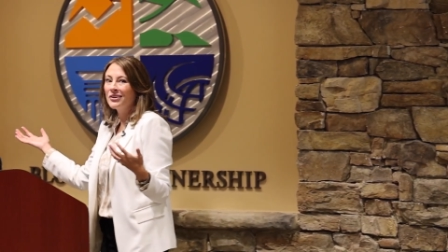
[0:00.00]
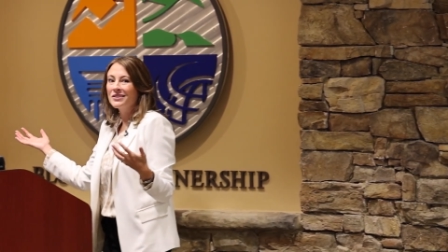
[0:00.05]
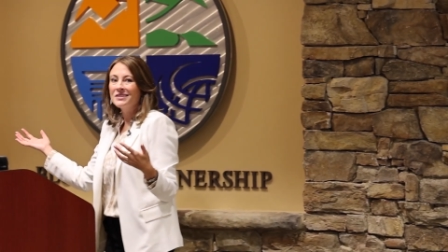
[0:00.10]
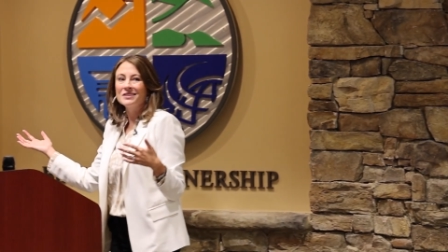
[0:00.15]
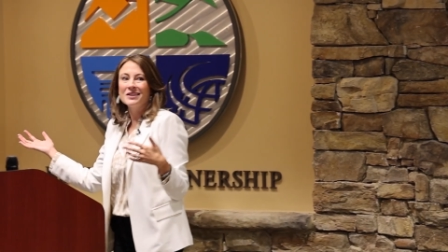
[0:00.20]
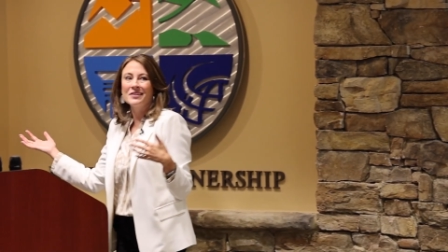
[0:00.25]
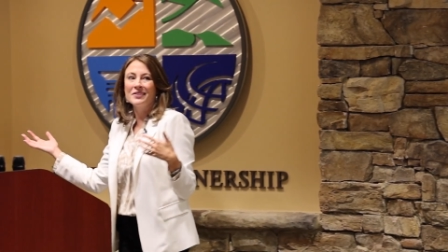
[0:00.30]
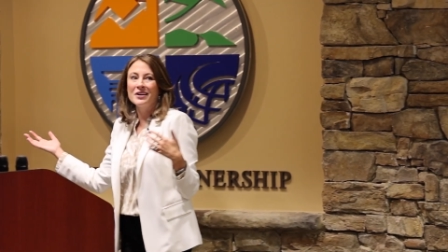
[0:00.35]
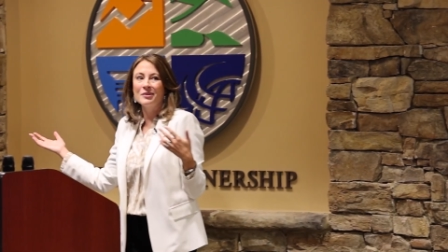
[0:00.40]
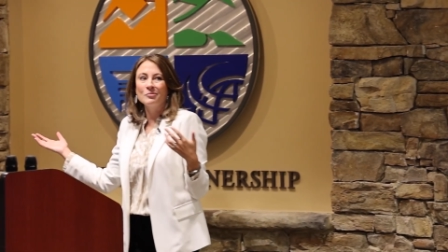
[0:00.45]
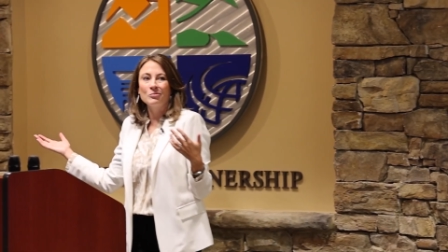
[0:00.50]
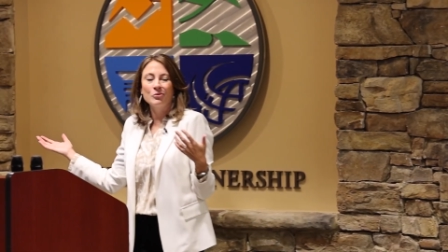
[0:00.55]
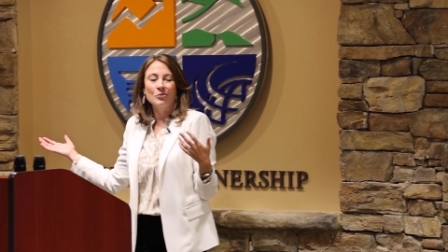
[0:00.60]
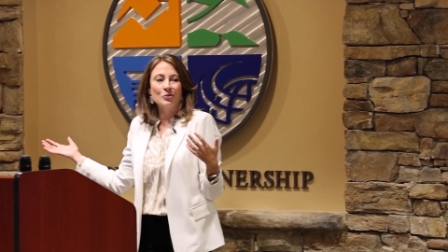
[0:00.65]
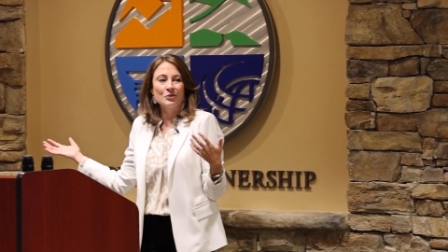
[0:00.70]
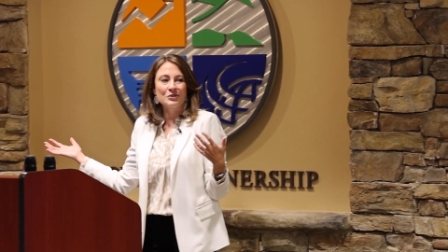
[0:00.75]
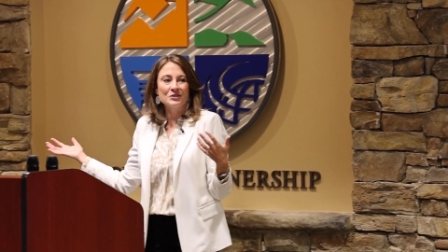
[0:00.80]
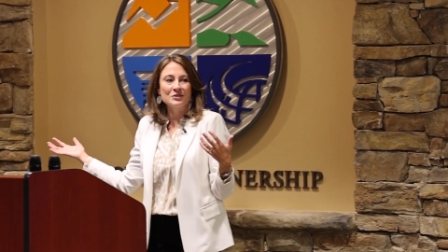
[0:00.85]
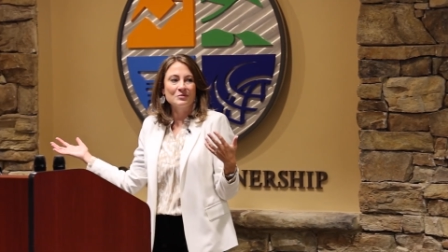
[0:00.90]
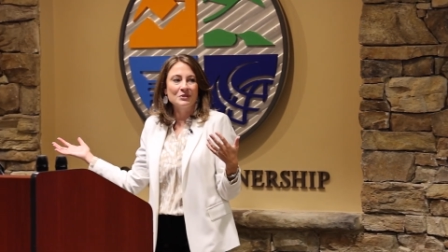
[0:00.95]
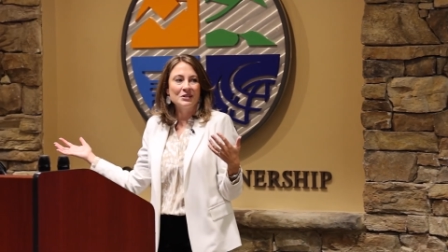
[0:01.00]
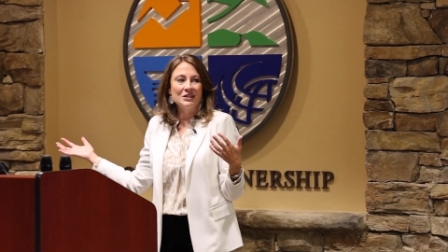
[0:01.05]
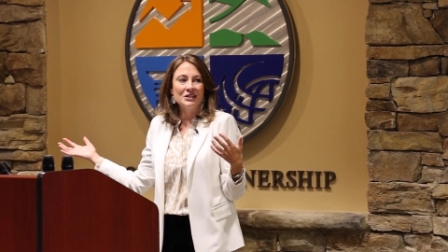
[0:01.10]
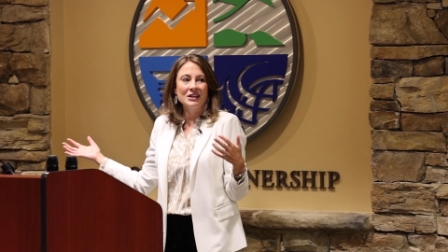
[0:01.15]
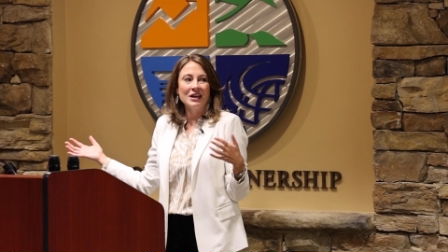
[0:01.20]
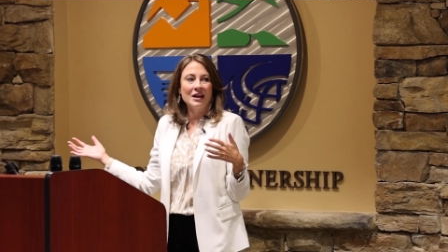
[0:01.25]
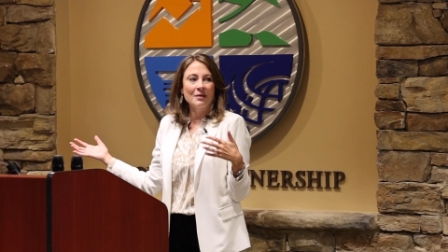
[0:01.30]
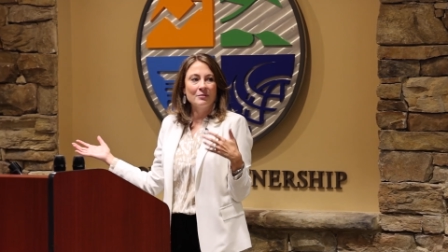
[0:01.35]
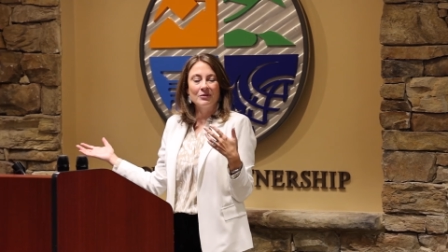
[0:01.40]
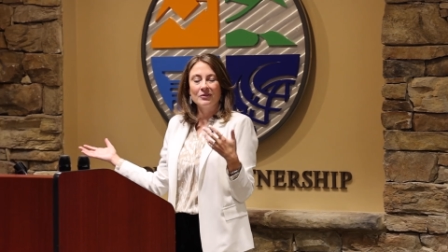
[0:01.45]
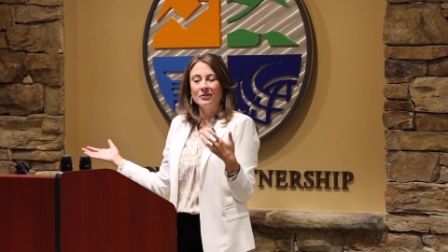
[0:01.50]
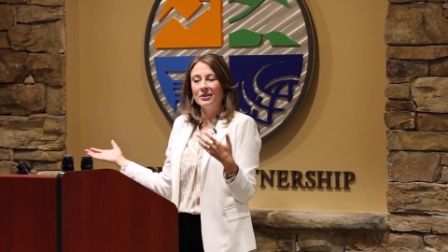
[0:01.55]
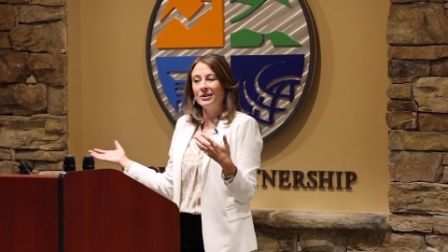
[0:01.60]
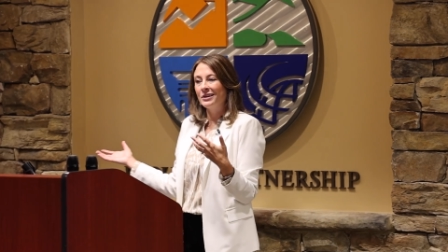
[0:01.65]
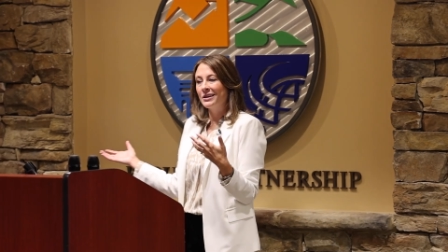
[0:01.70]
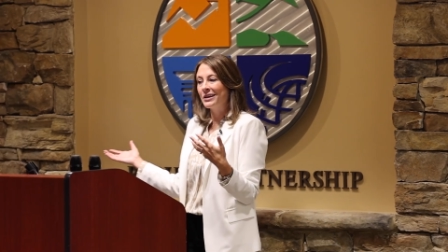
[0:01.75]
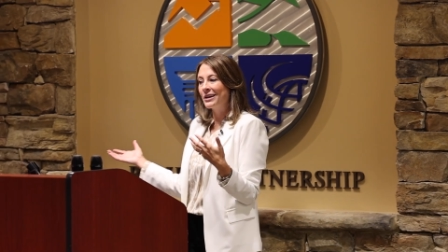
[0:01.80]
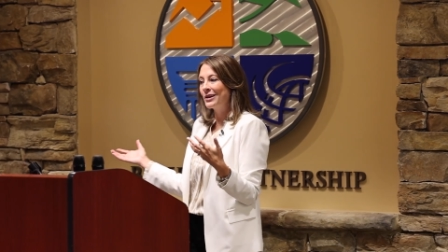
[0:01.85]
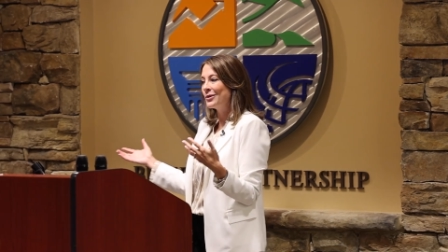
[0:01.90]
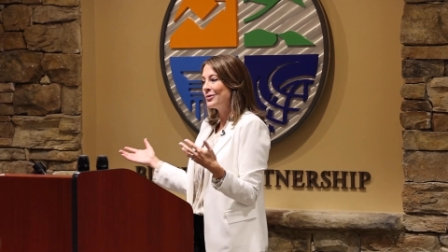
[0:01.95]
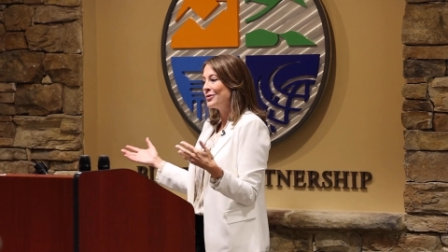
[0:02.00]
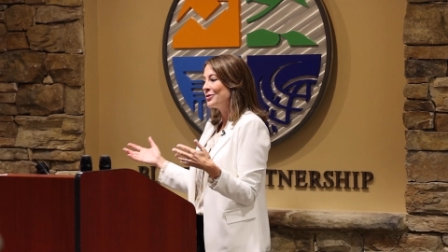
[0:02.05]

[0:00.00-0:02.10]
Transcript: It's not that important to me. I'm going to let it go.